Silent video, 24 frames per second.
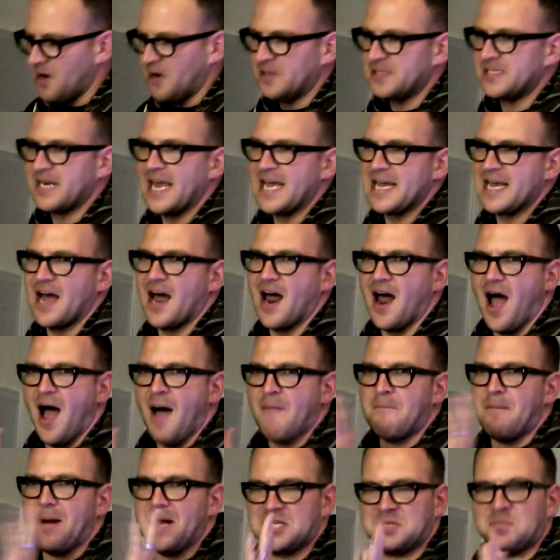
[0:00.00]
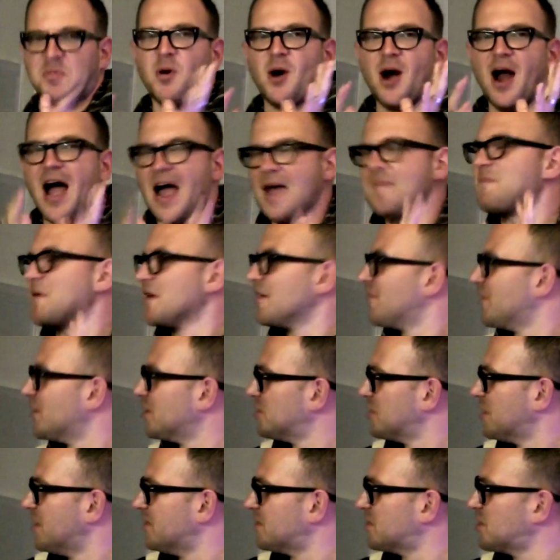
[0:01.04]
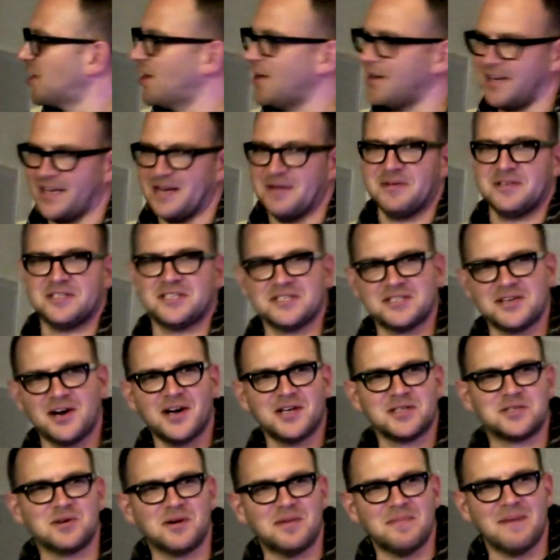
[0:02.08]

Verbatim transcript: who's like a, a much more hyper version of Charlie, which is hard